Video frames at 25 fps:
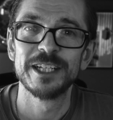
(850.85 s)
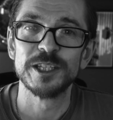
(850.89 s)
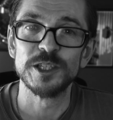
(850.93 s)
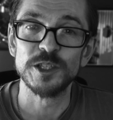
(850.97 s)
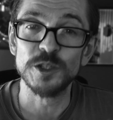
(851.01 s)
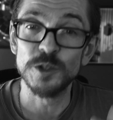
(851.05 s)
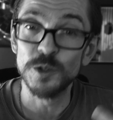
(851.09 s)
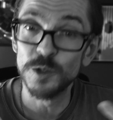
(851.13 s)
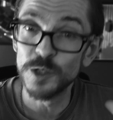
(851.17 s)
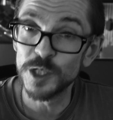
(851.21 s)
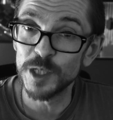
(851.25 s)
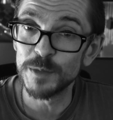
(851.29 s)

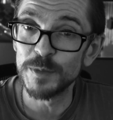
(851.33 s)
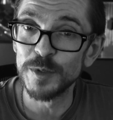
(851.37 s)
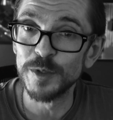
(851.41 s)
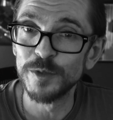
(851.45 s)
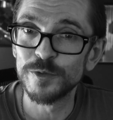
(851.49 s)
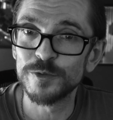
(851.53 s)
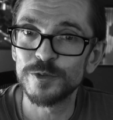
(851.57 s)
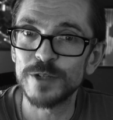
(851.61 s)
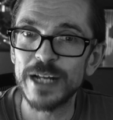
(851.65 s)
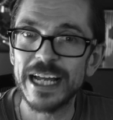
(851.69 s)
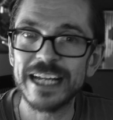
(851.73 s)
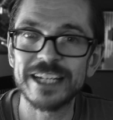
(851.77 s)

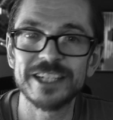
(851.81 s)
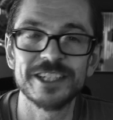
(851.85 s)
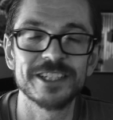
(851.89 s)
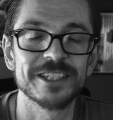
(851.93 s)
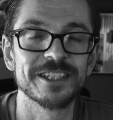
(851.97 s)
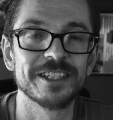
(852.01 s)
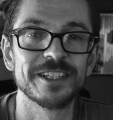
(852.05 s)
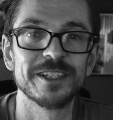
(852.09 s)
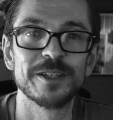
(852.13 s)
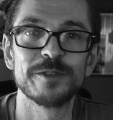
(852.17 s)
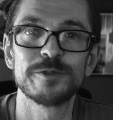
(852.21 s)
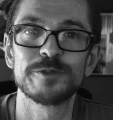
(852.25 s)
usable
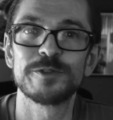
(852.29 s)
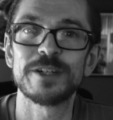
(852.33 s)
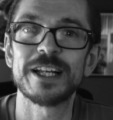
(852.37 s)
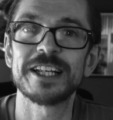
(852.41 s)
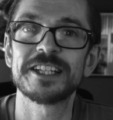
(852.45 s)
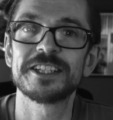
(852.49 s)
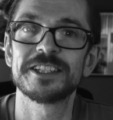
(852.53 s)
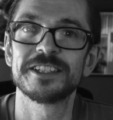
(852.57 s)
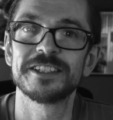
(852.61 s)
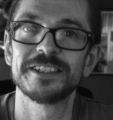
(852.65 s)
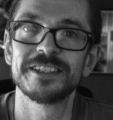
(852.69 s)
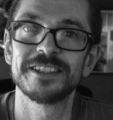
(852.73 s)
fraction, a
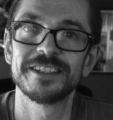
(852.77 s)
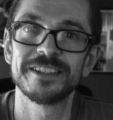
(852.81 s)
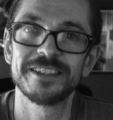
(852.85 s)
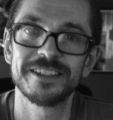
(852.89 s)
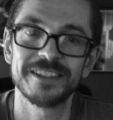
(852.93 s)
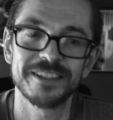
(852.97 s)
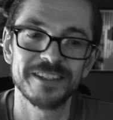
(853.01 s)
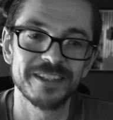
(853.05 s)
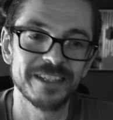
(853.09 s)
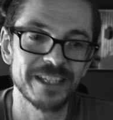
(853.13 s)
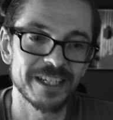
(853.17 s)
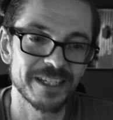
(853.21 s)

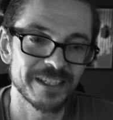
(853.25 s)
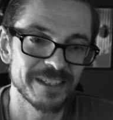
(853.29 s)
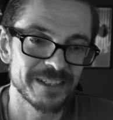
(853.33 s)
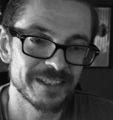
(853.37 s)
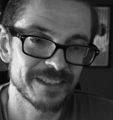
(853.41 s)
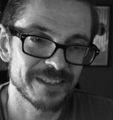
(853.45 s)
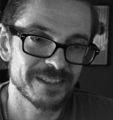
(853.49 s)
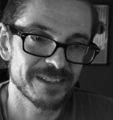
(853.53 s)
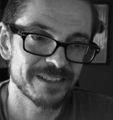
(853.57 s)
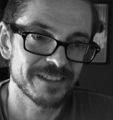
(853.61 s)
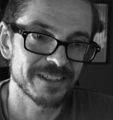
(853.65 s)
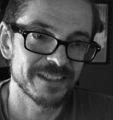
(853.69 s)
fraction that
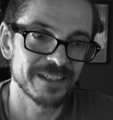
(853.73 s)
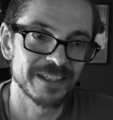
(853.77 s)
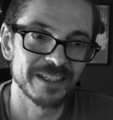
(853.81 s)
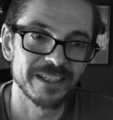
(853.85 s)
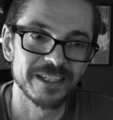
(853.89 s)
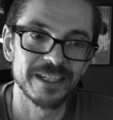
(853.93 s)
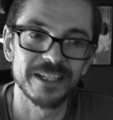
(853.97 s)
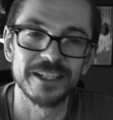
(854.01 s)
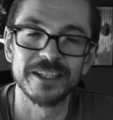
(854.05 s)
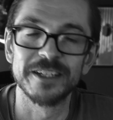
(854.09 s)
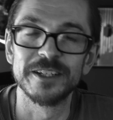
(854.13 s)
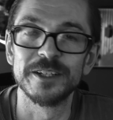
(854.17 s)
is,
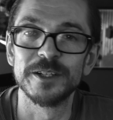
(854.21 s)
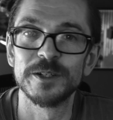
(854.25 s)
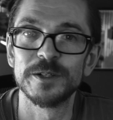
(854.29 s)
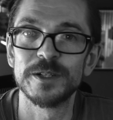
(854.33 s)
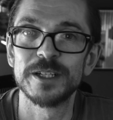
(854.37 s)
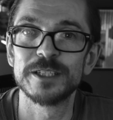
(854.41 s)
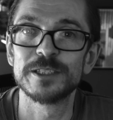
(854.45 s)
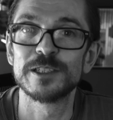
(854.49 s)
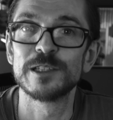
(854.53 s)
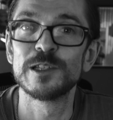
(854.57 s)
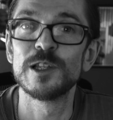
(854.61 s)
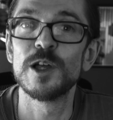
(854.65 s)

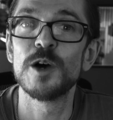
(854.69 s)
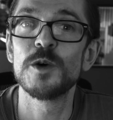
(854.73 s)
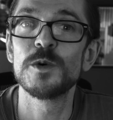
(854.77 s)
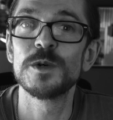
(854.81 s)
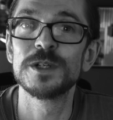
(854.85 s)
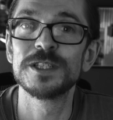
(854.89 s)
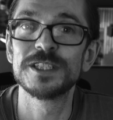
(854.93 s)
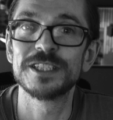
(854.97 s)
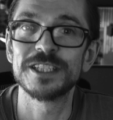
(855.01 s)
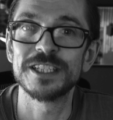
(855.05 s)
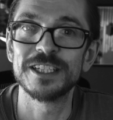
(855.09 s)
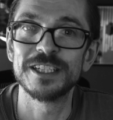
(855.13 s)
as
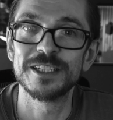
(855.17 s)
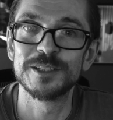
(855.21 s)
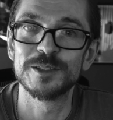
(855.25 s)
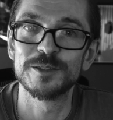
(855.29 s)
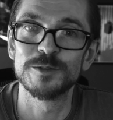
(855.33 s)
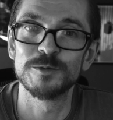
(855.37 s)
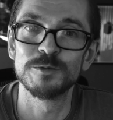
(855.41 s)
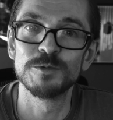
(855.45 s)
low as is